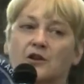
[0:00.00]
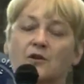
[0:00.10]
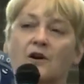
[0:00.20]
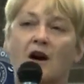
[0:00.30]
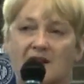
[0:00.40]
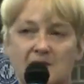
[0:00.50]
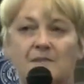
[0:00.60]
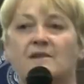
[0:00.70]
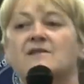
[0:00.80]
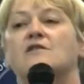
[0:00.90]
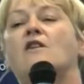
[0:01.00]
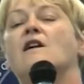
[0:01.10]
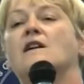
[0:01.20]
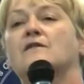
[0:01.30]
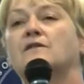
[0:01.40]
know, hospitals
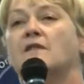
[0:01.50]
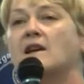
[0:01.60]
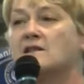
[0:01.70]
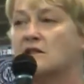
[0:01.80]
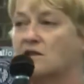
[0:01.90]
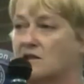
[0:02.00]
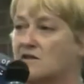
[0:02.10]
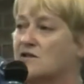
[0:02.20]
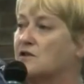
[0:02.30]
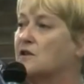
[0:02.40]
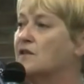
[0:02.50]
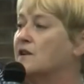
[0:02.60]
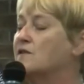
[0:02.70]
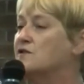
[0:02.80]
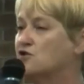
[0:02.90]
gone, thanks to the
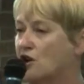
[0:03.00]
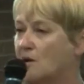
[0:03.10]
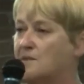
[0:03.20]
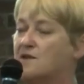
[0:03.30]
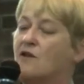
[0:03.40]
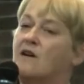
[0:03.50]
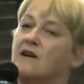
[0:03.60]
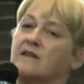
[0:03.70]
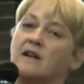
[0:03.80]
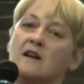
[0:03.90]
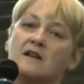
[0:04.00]
Conservatives, jobs gone,